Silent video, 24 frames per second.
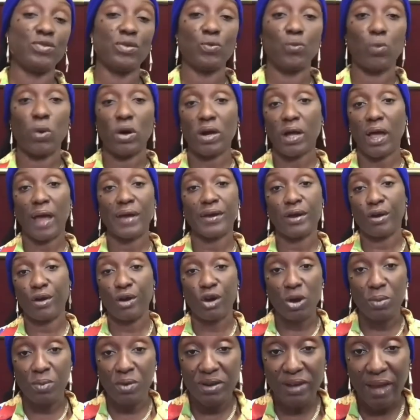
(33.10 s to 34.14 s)
what kind of
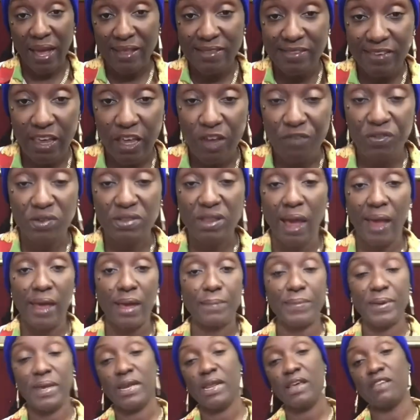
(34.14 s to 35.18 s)
herb could I take for
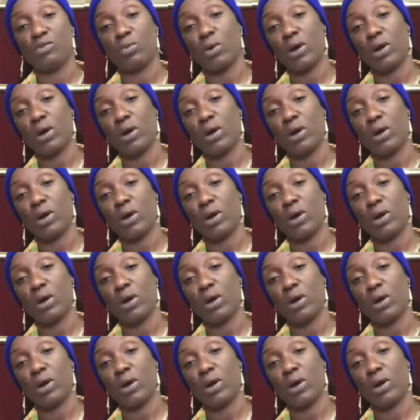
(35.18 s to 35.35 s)
diabetes?